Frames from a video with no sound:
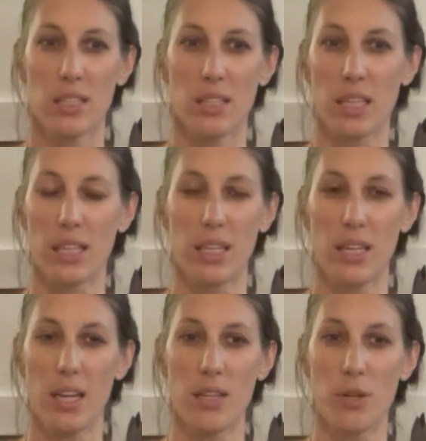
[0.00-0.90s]
like
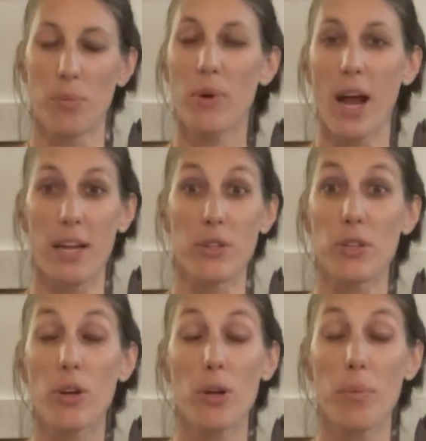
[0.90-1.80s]
in your
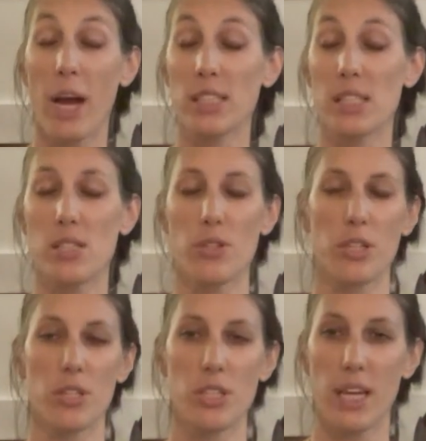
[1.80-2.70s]
yoga practice or in
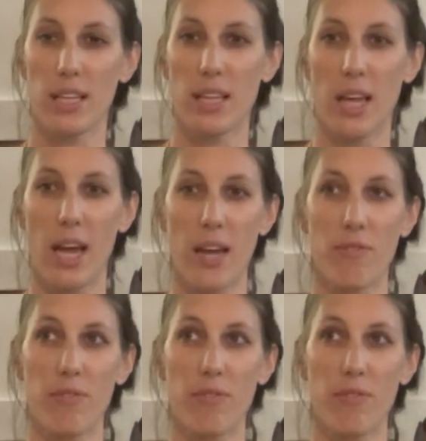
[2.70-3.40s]
your daily life,